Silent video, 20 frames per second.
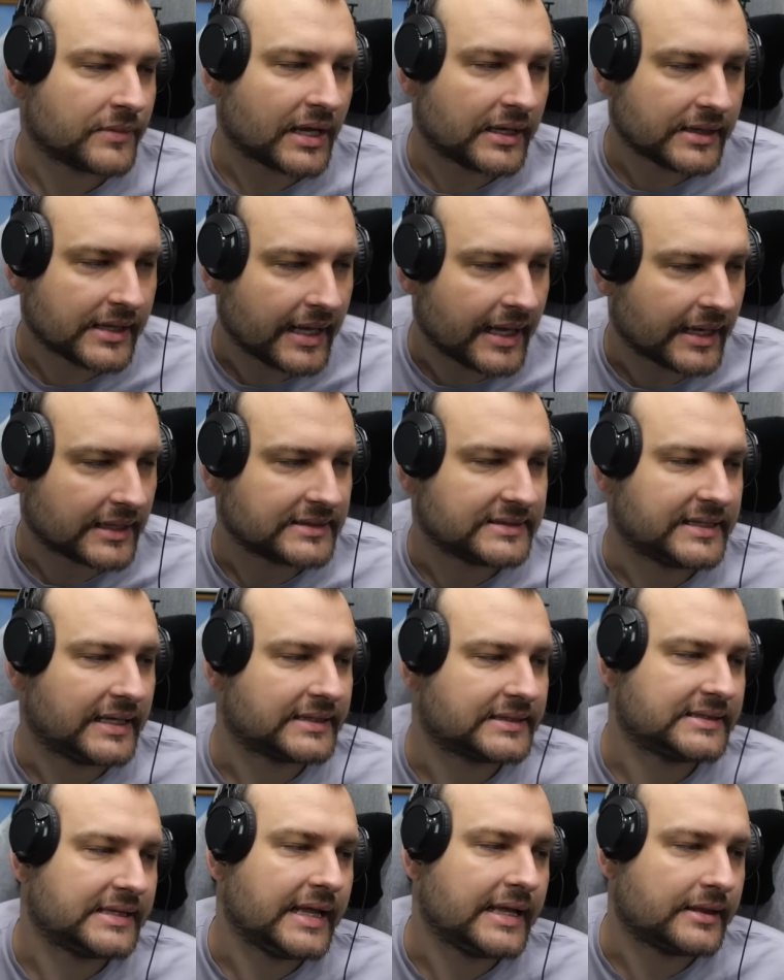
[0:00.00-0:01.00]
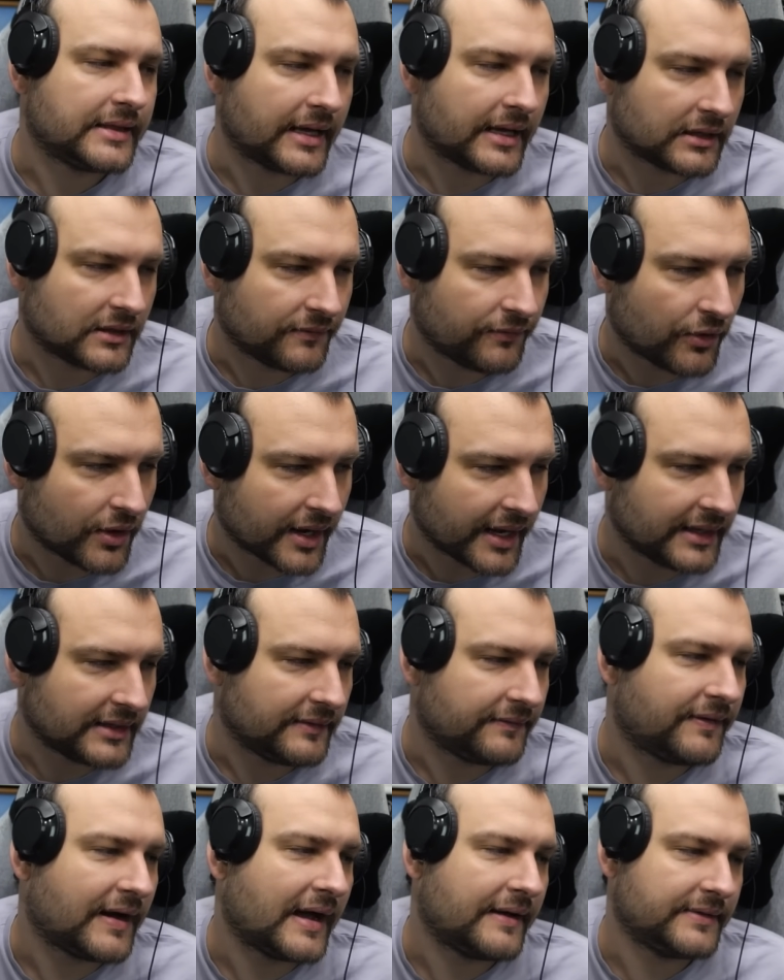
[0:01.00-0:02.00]
tier 6.
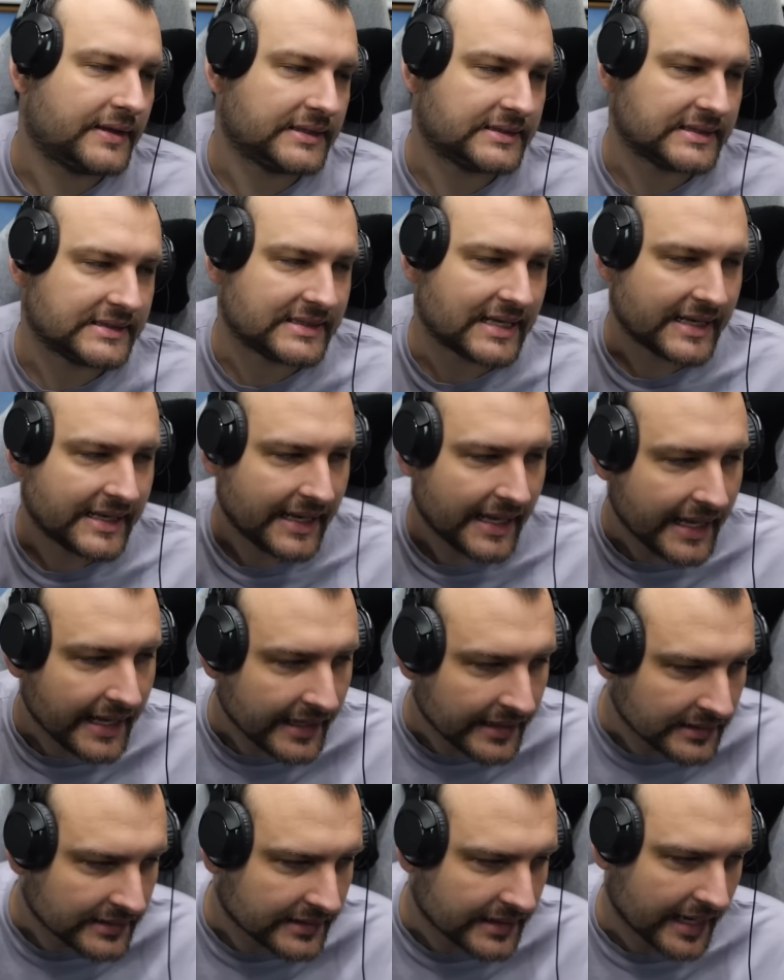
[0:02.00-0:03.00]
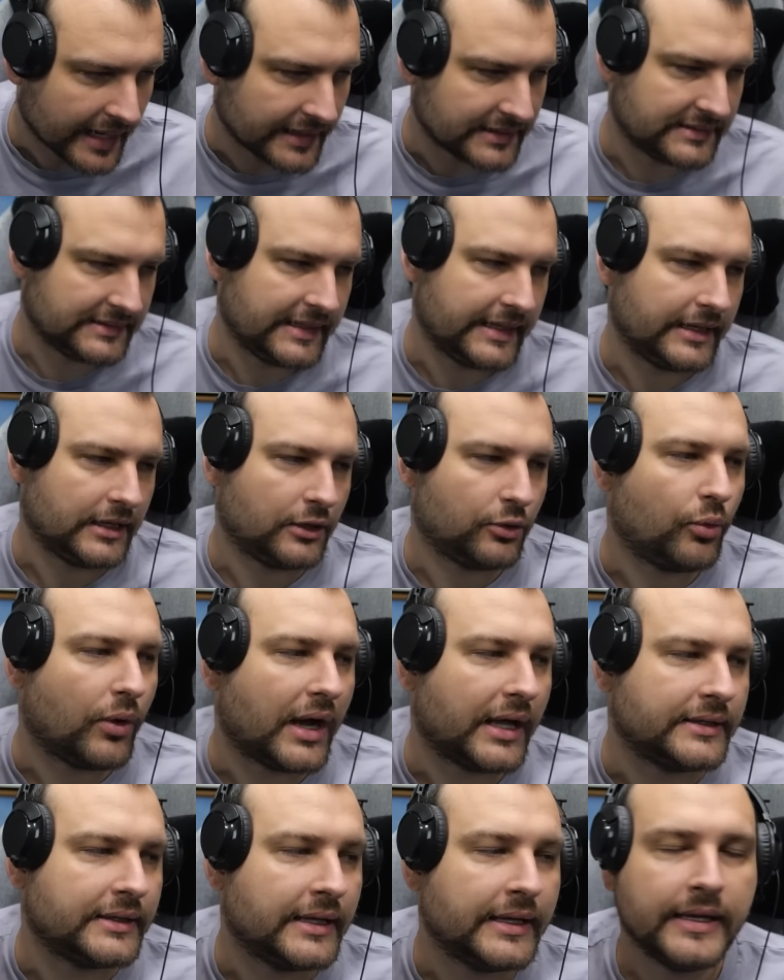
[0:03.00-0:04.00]
T-3485, this is an interesting
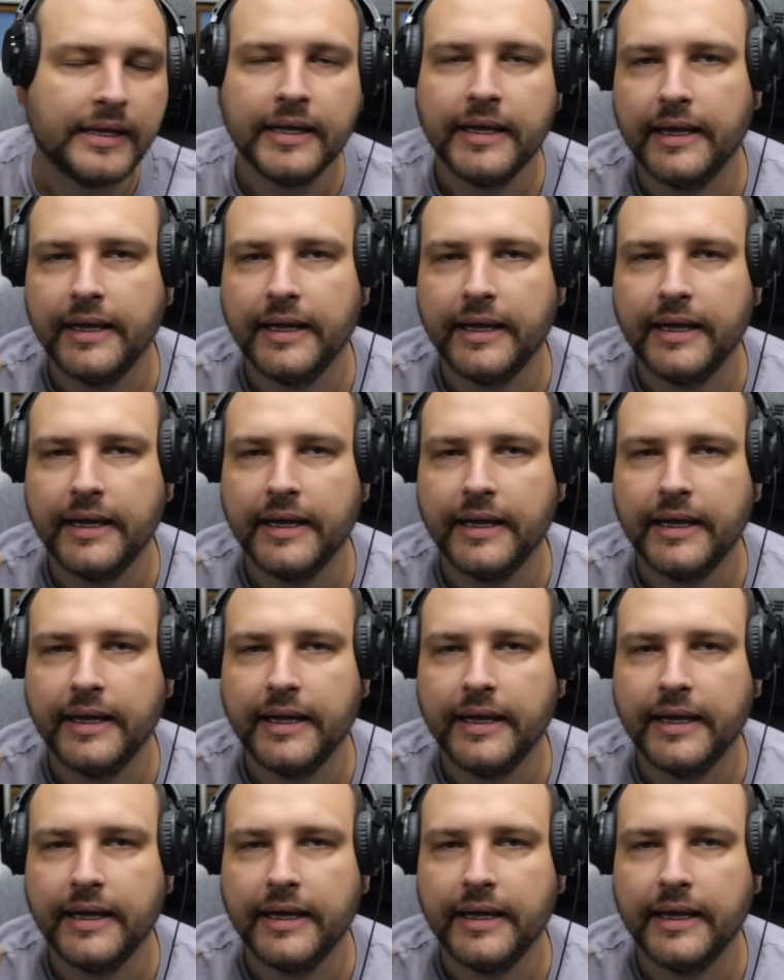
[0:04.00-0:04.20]
one.